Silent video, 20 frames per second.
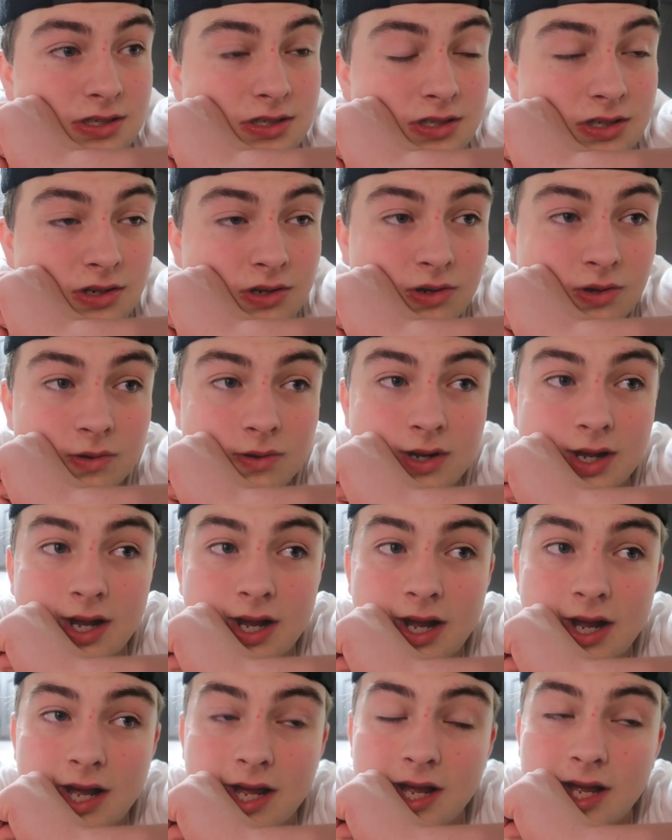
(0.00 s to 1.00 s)
You know,
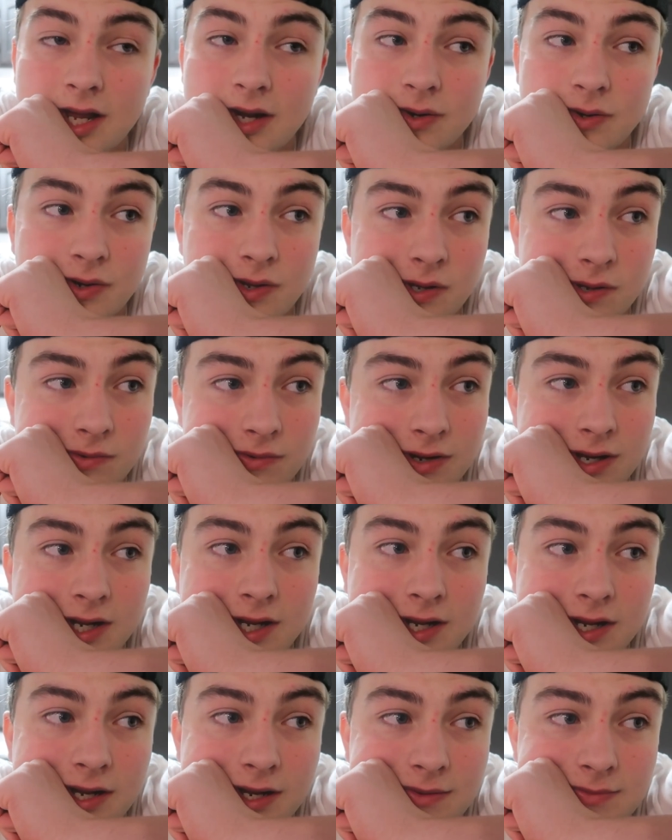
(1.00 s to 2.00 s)
I don't know.
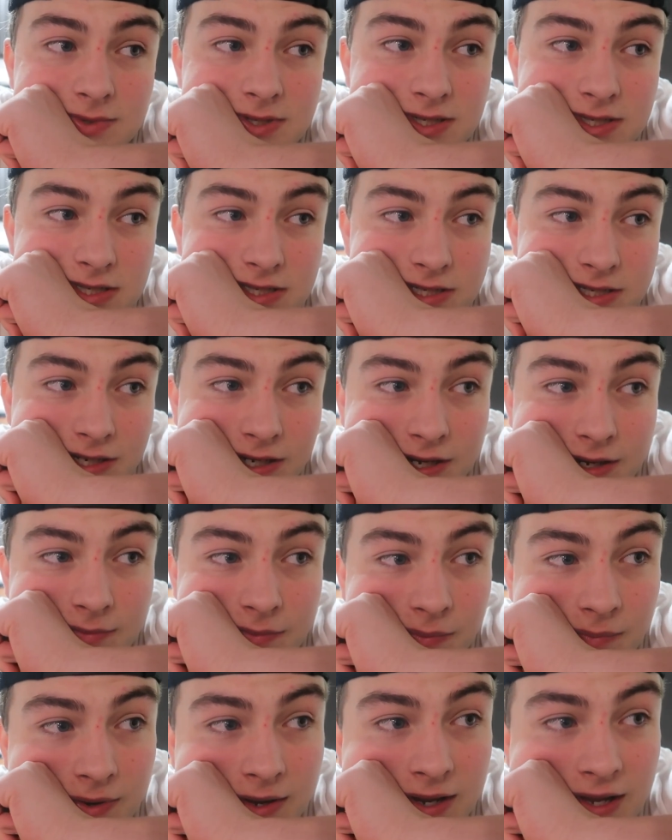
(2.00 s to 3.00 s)
I'm
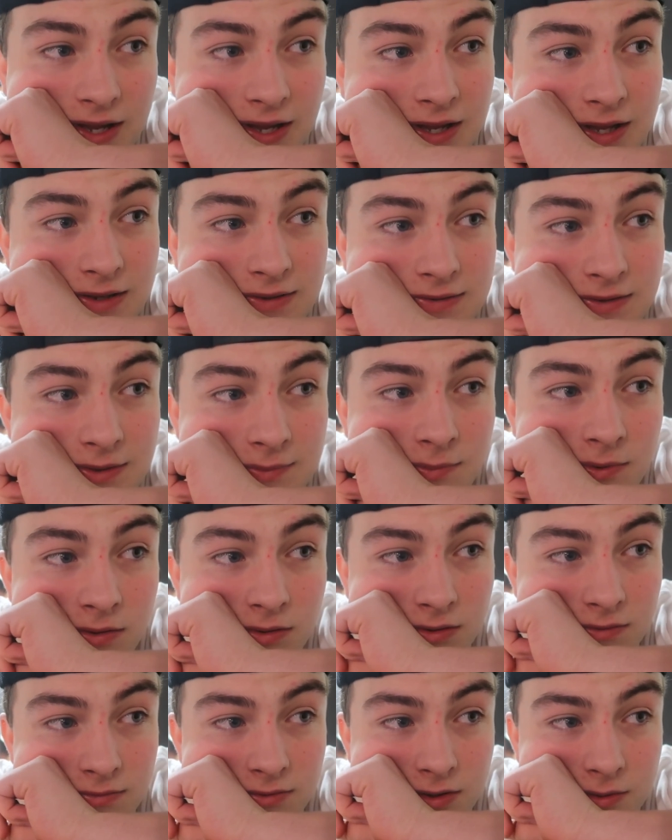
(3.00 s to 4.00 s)
in my head. I'm
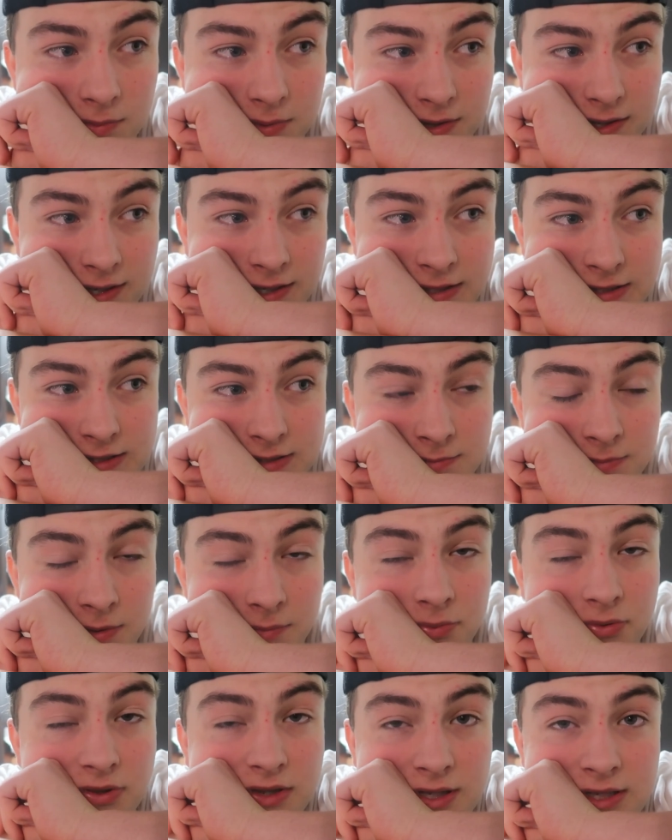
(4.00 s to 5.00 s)
all over the place.
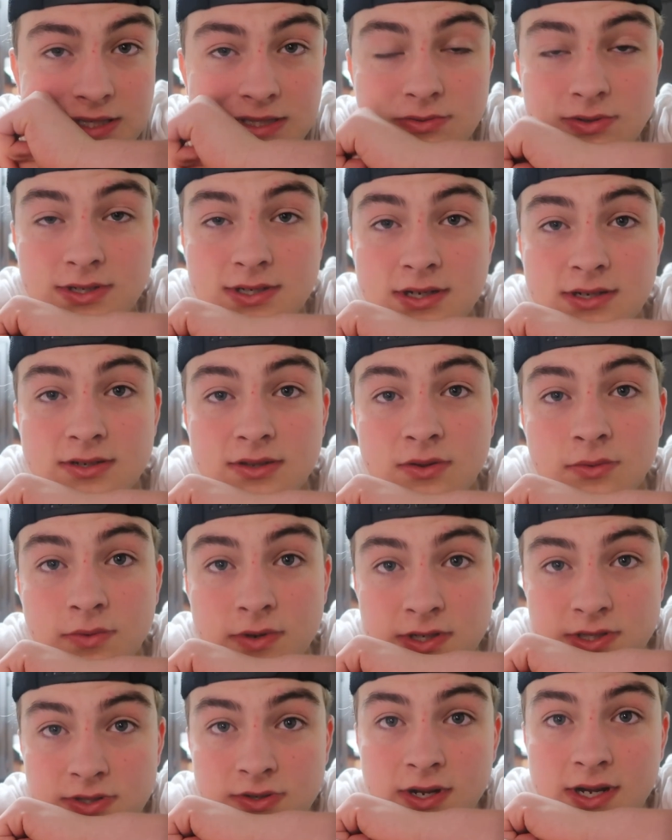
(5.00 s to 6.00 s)
But please reach out to the
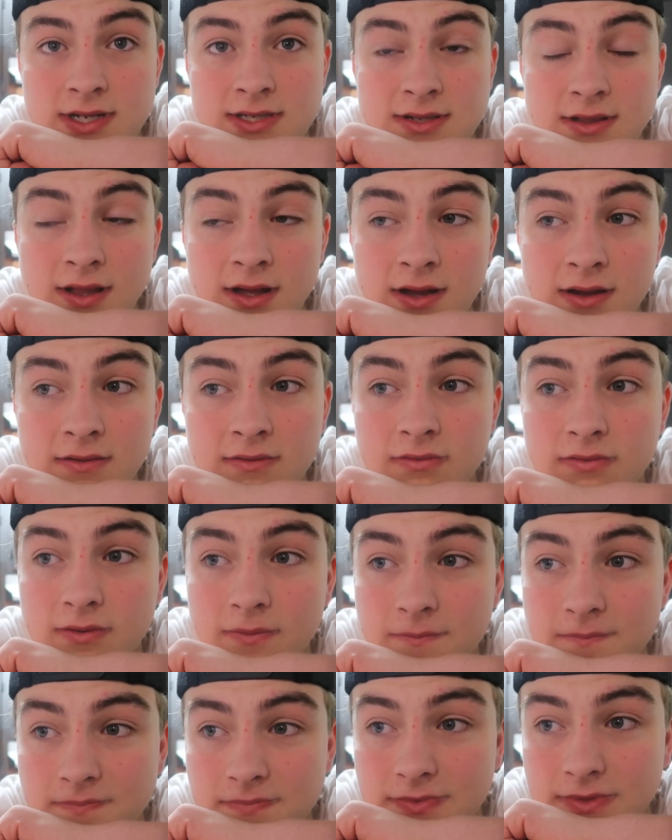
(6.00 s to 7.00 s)
ones you guys love,
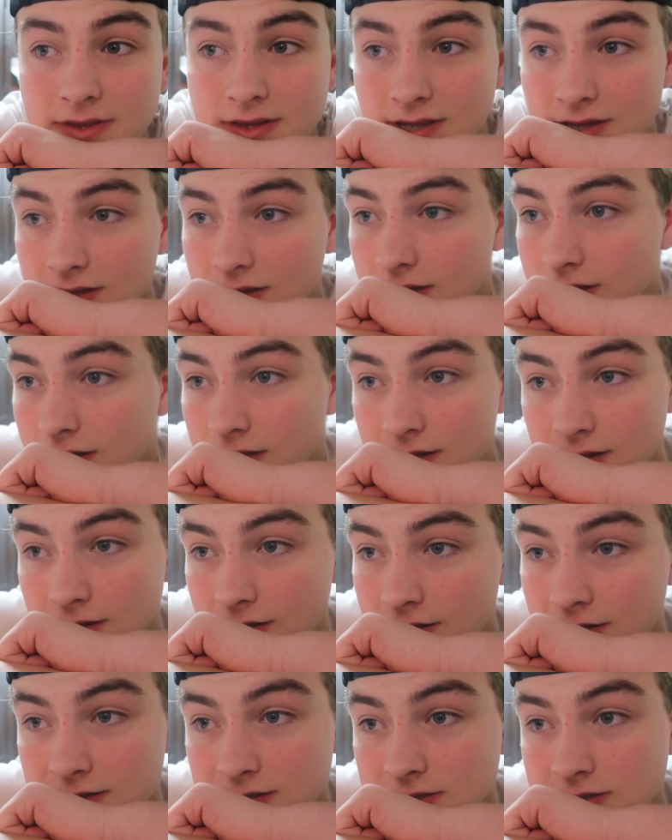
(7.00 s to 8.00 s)

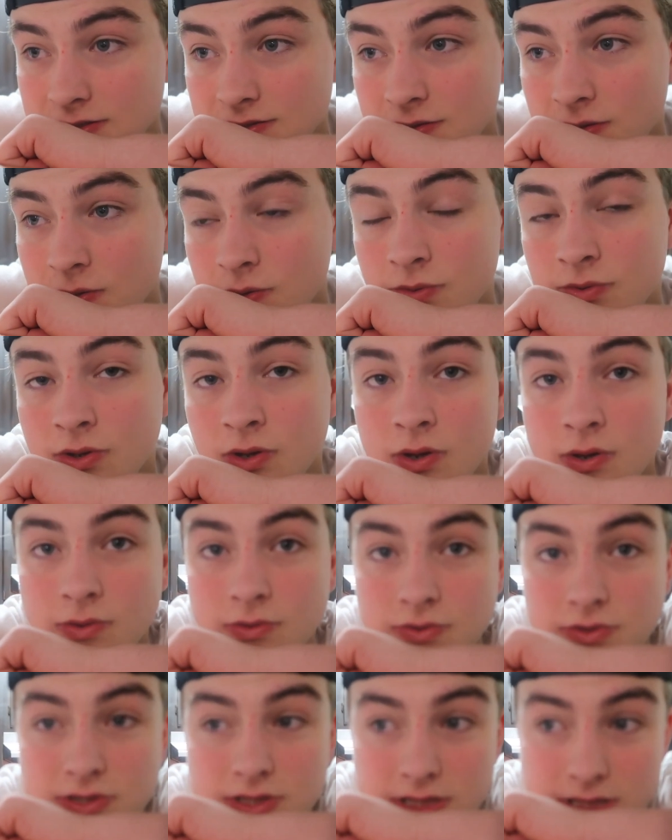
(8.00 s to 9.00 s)
because who
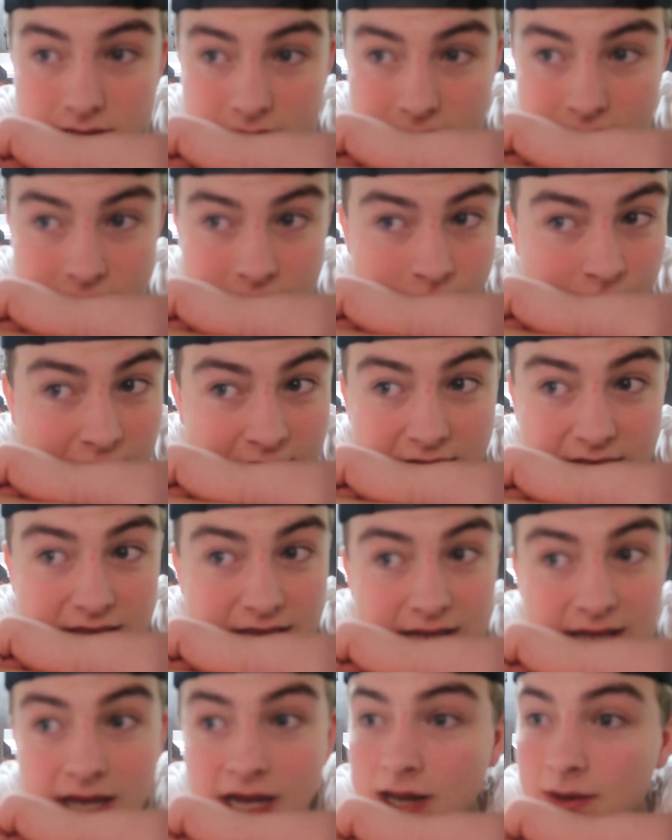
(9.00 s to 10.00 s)
knows? With
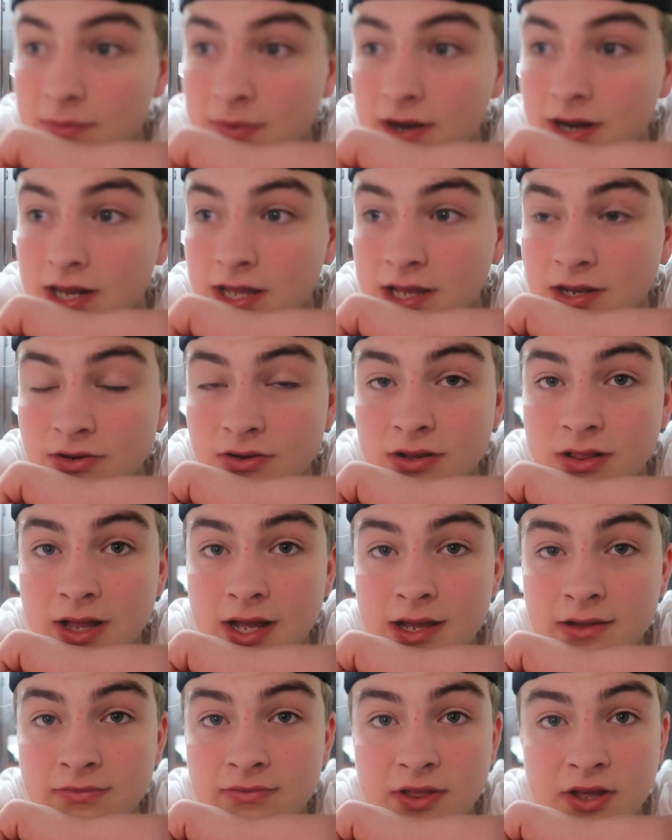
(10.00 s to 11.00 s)
anybody in your
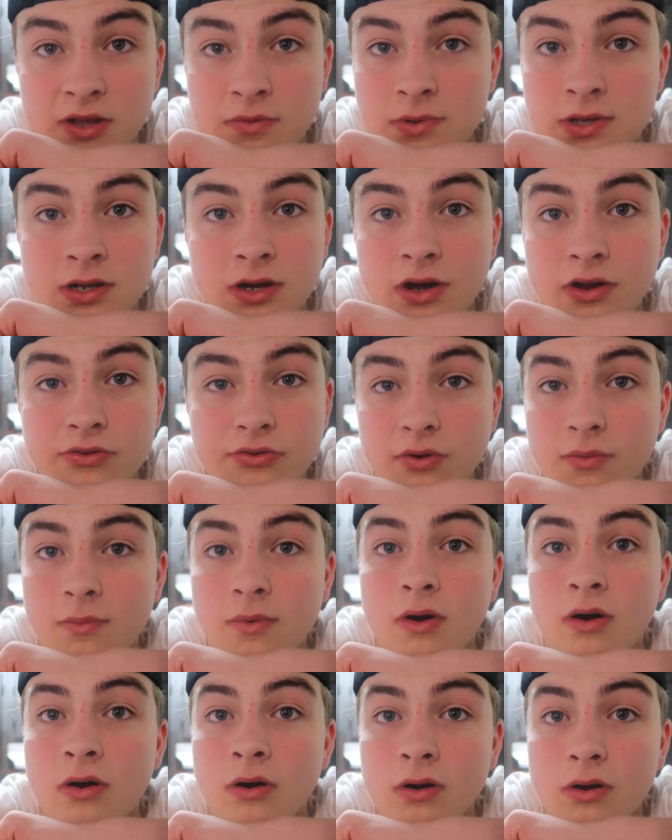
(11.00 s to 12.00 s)
life, they could be gone
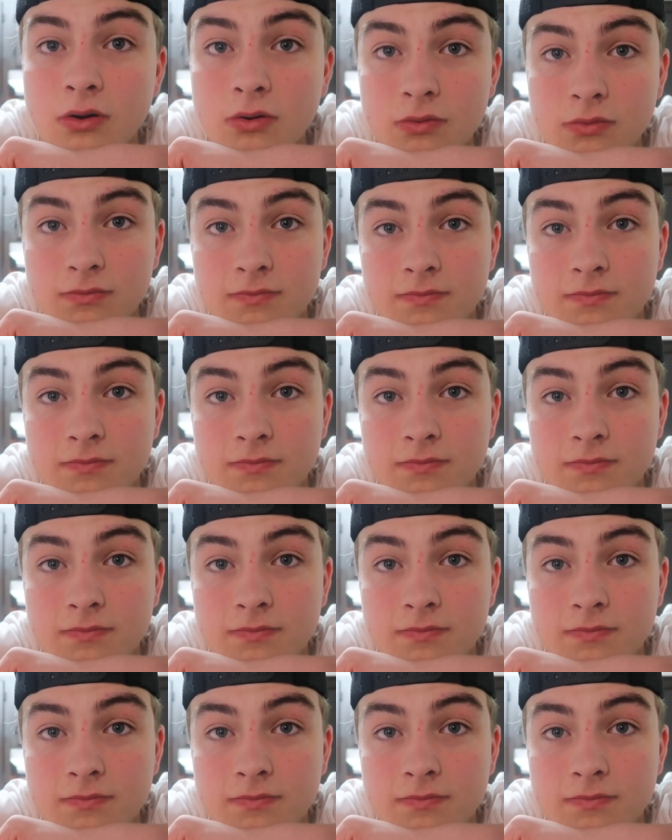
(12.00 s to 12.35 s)
tomorrow.